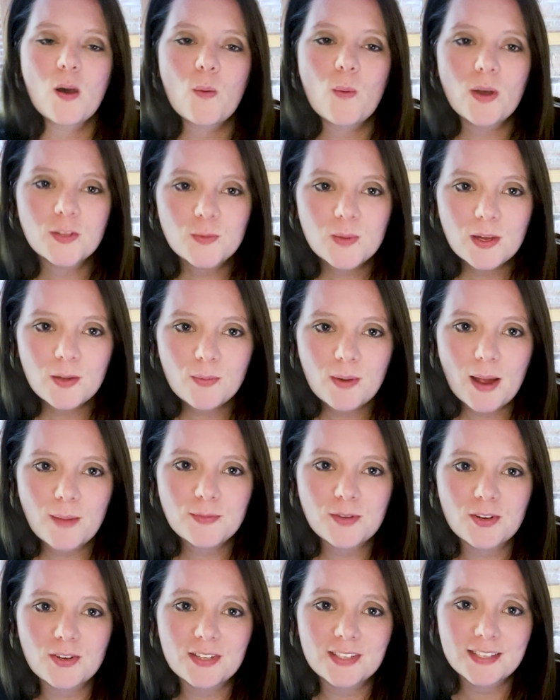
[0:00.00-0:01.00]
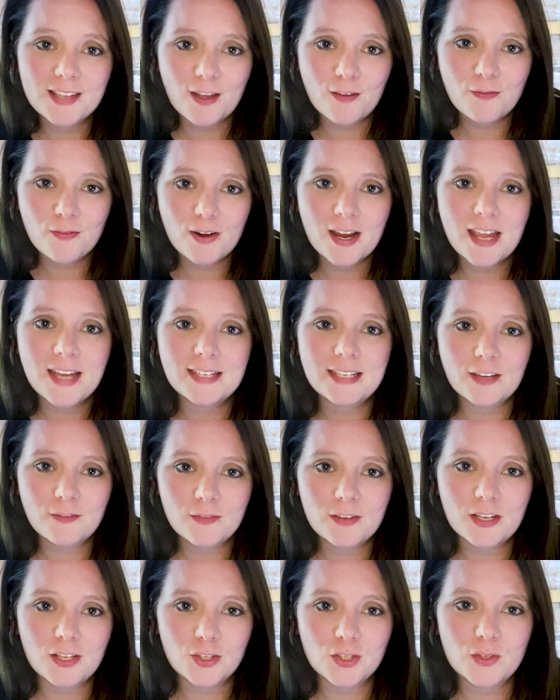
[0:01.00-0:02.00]
Once we had wrapped our discovery and
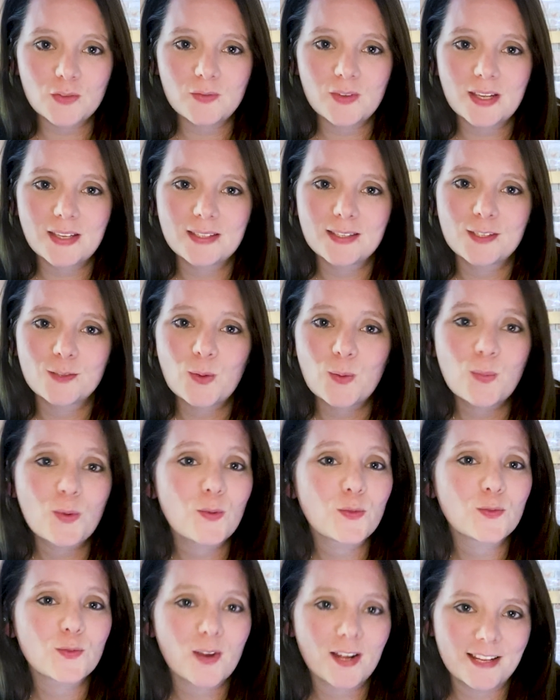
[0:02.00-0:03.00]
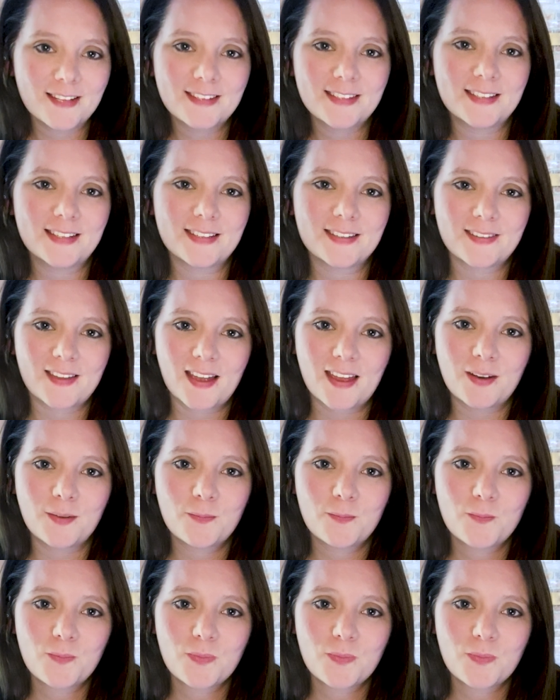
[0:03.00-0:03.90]
definition phases, we moved right into design.